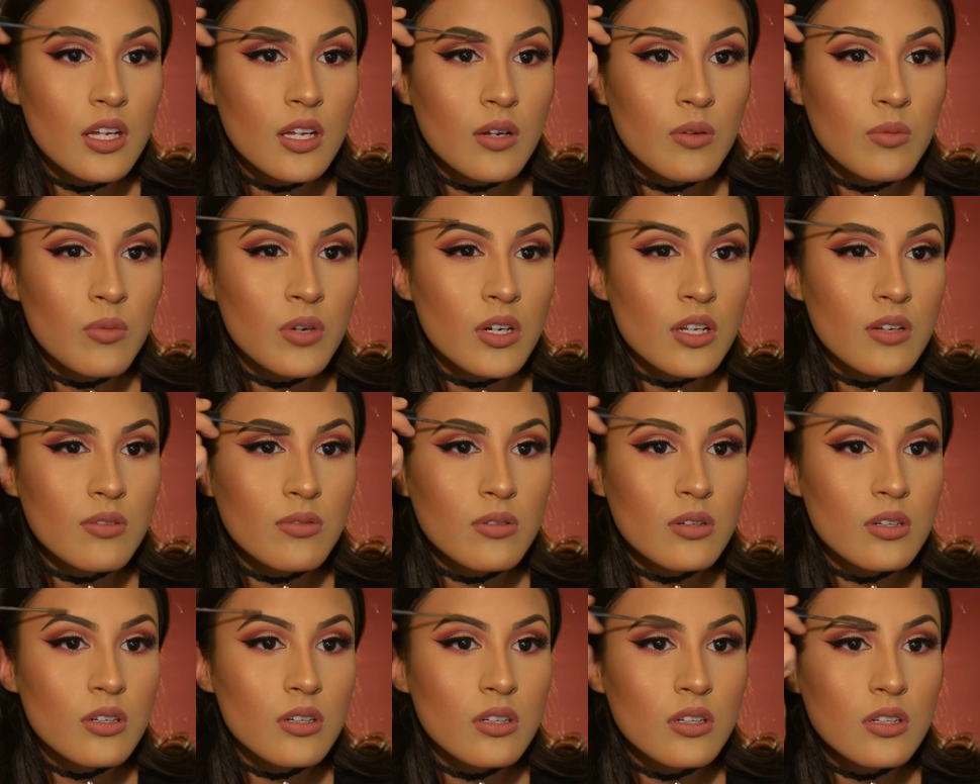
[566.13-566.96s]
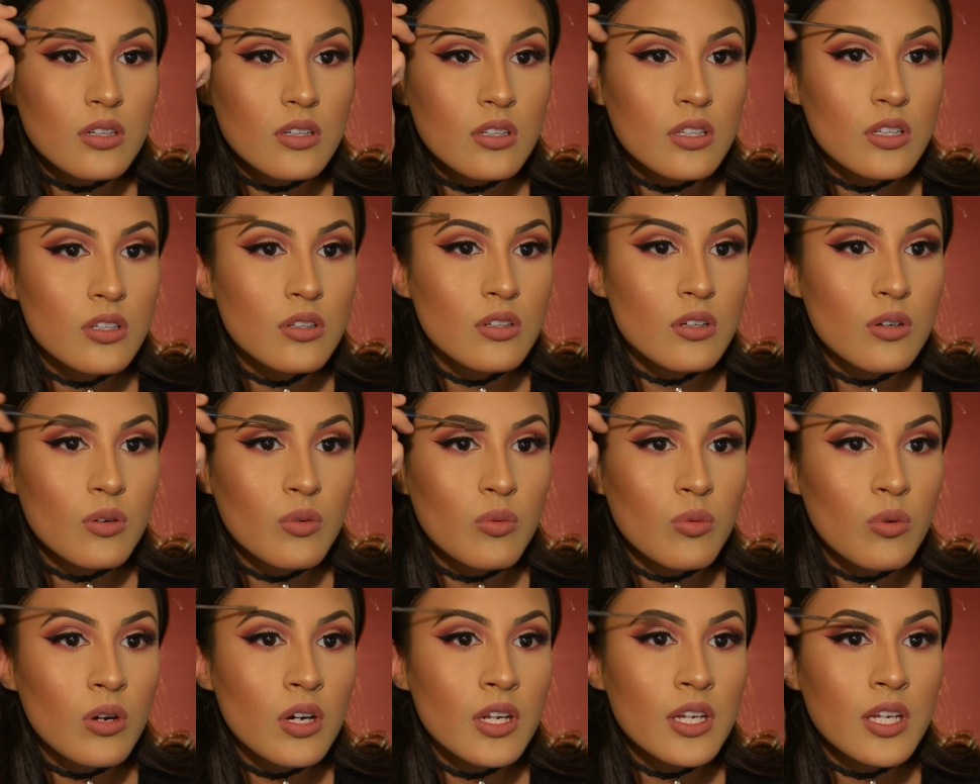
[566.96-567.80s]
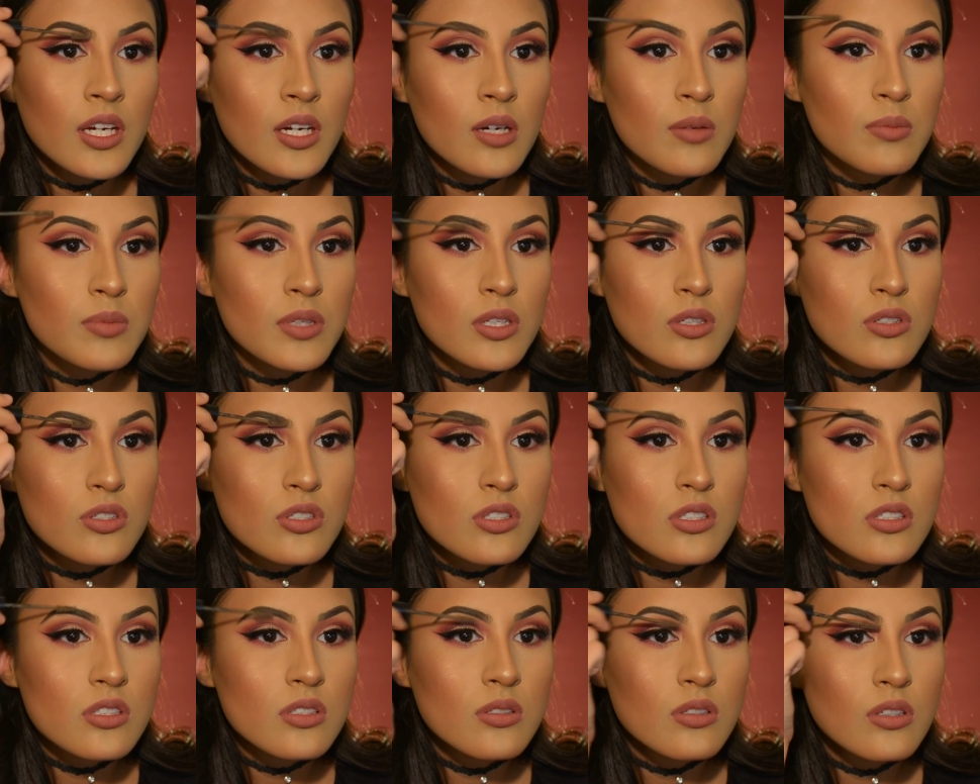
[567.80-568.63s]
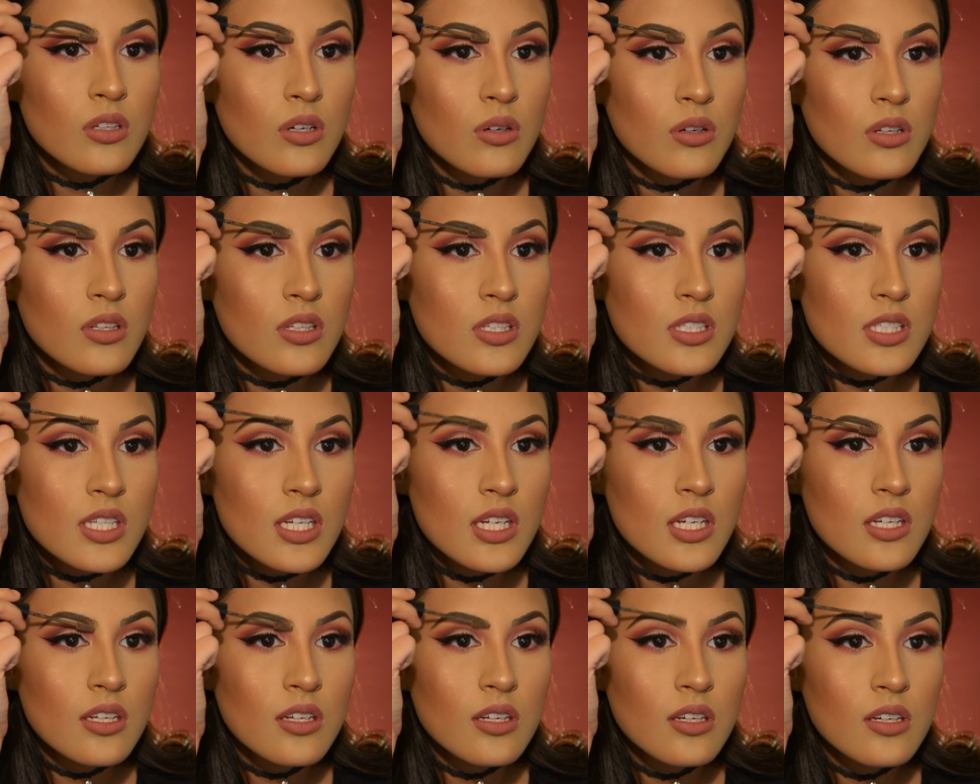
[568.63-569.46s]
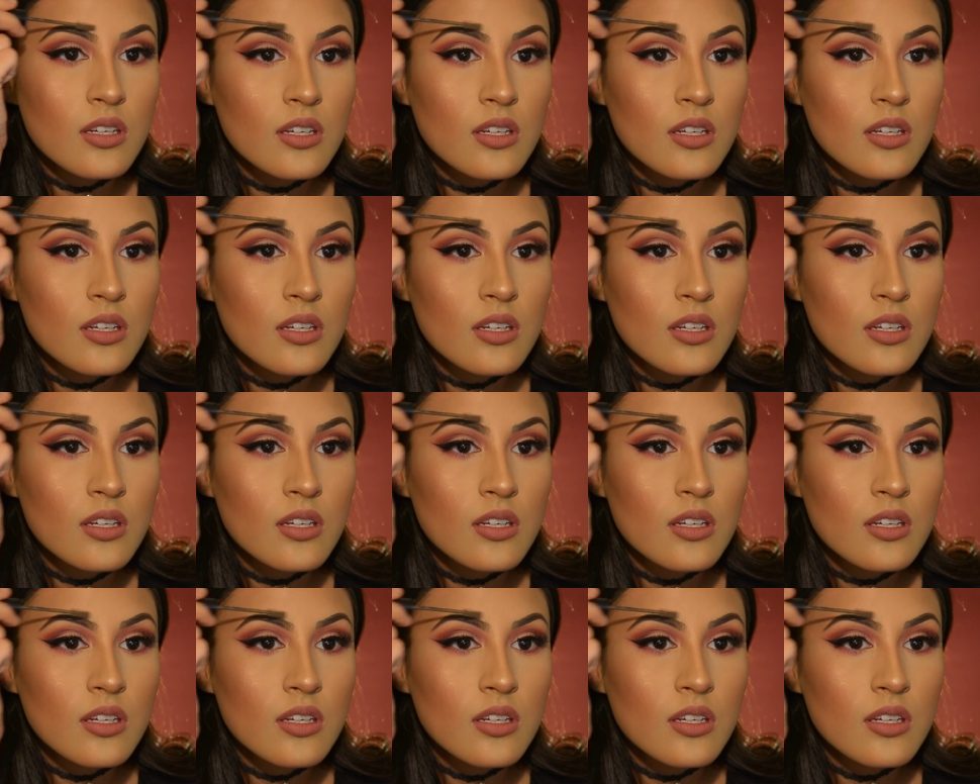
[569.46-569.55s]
And whatever you don't want up, you just go to the side.